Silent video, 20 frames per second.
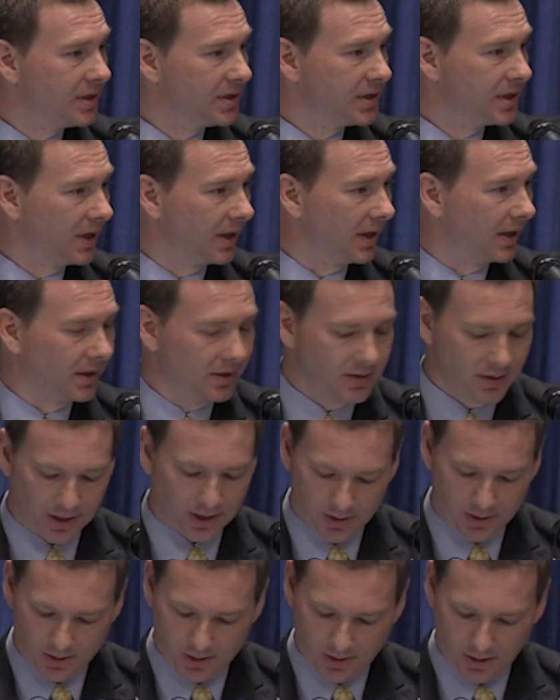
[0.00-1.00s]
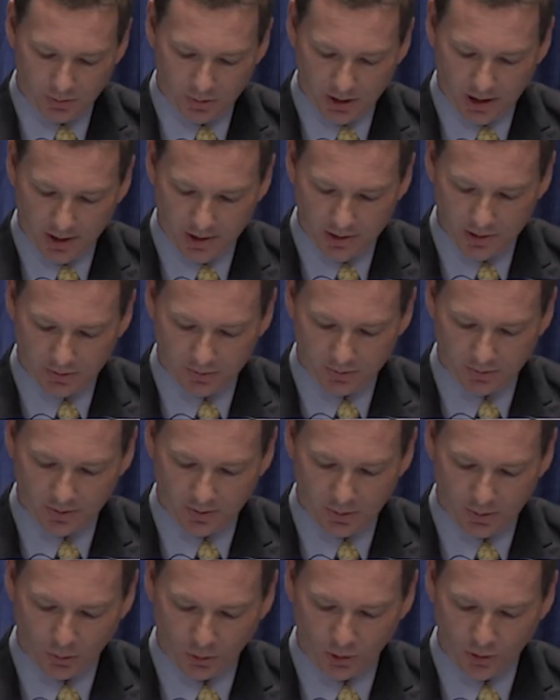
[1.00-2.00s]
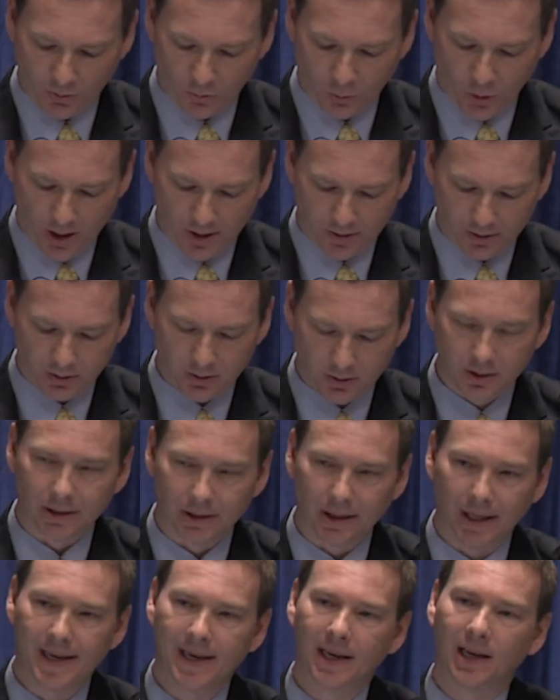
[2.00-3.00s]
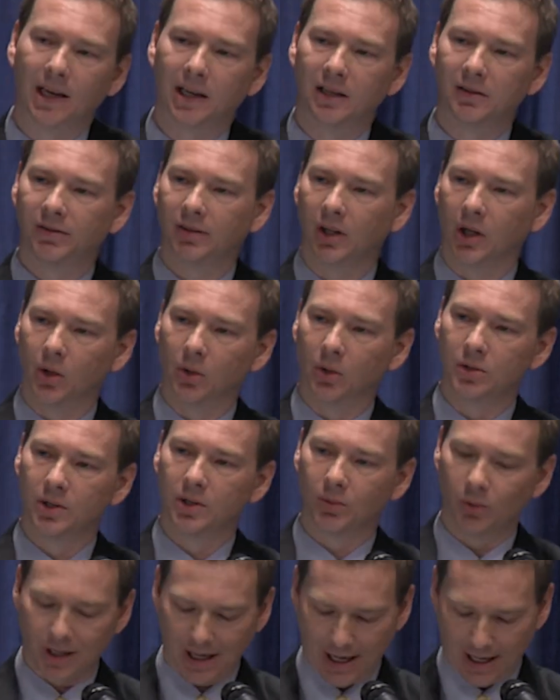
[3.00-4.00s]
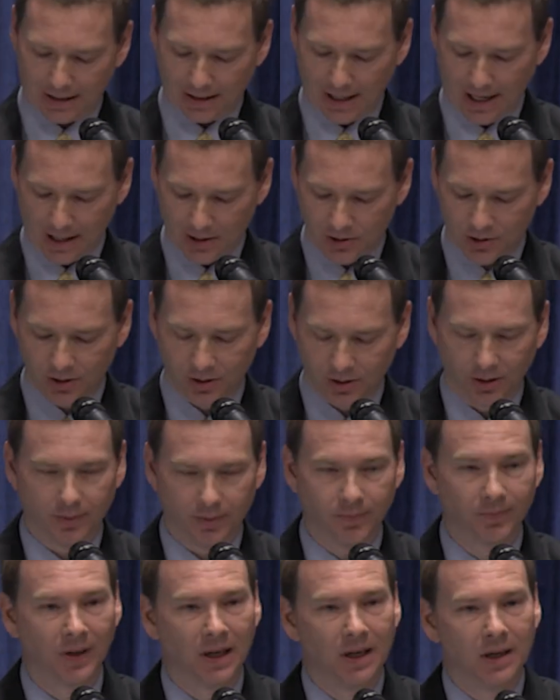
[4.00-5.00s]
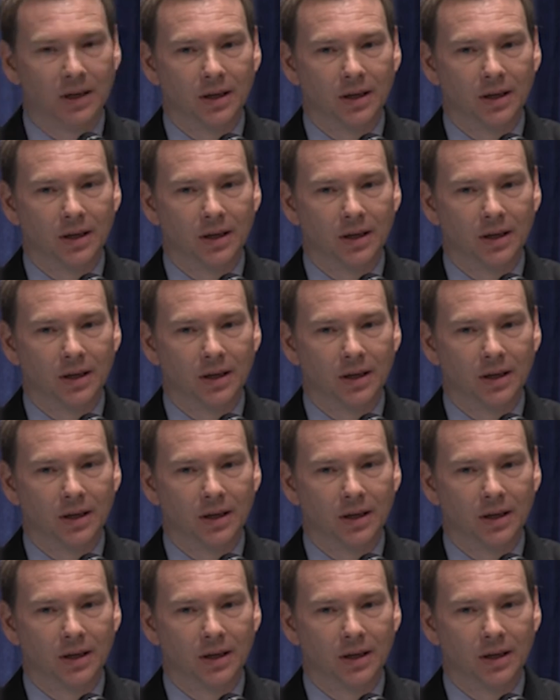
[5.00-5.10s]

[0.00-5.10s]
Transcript: to say that uh, because of improved weather and lake inflows that we had last year,